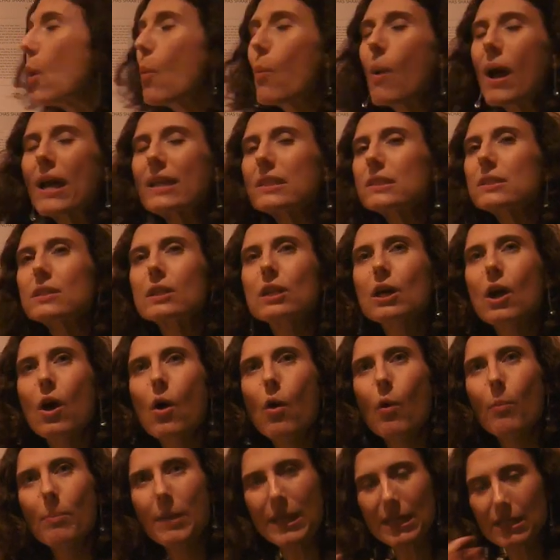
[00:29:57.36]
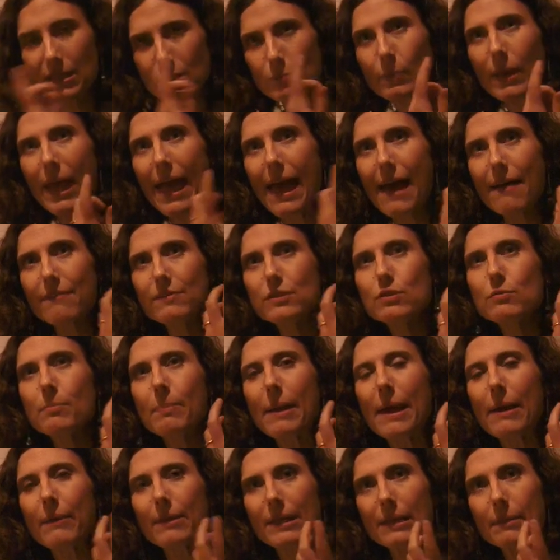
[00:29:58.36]
nowhere to go, because we have to
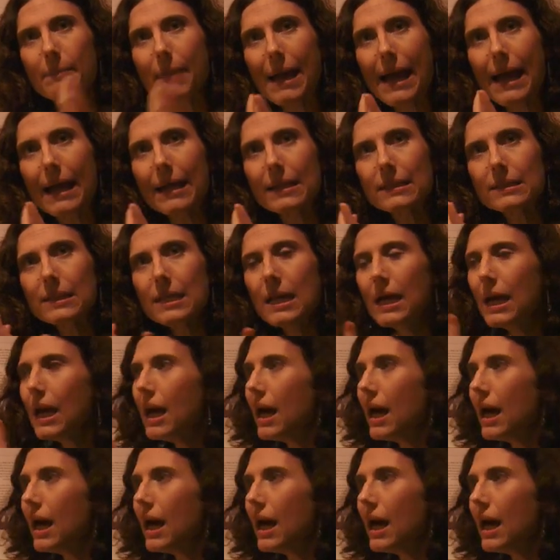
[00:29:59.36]
bear in mind